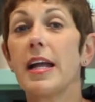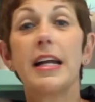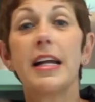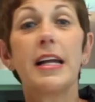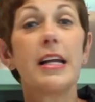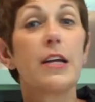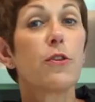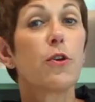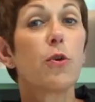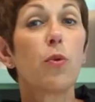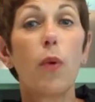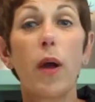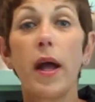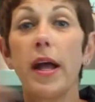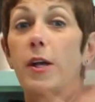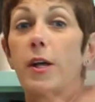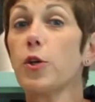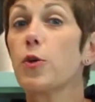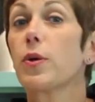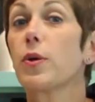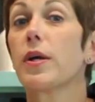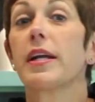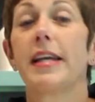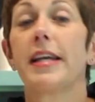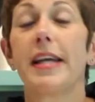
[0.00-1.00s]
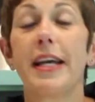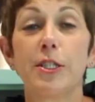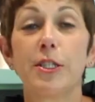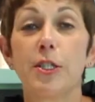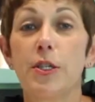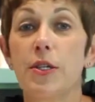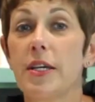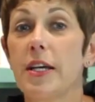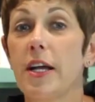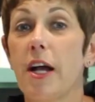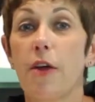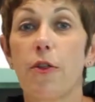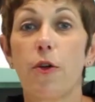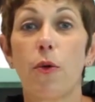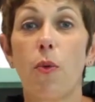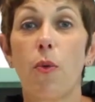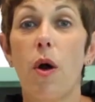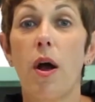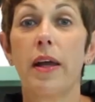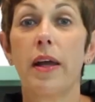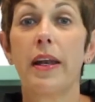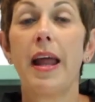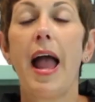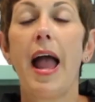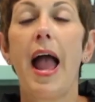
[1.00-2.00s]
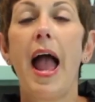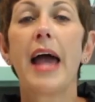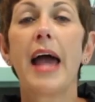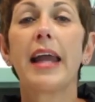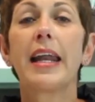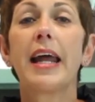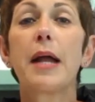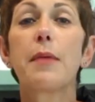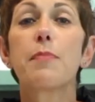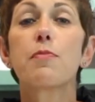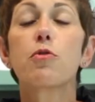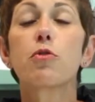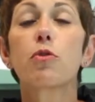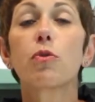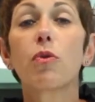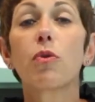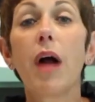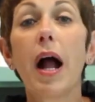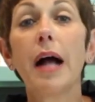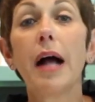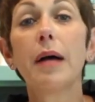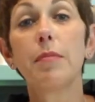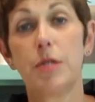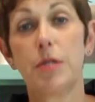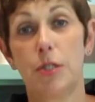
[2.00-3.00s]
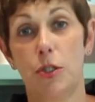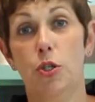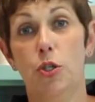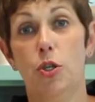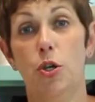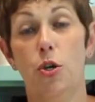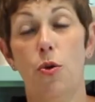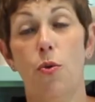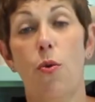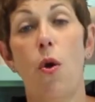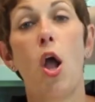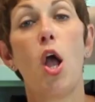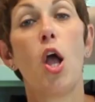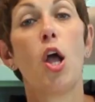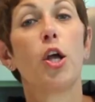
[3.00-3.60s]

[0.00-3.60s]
Either way, you can get to the other one, and I promise you,